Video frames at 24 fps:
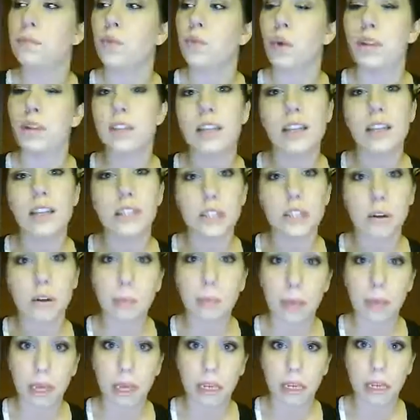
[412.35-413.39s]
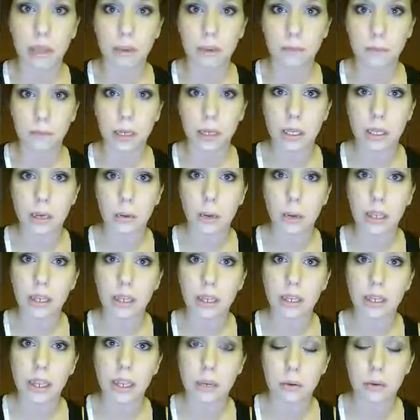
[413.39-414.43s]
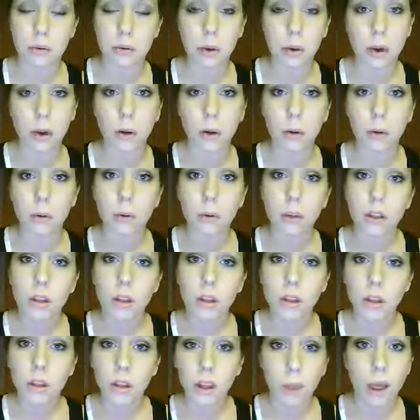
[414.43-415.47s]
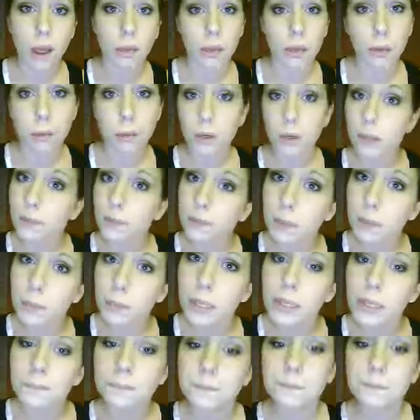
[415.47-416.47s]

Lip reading: Once I do, I'll make another video and let you know how they worked for me.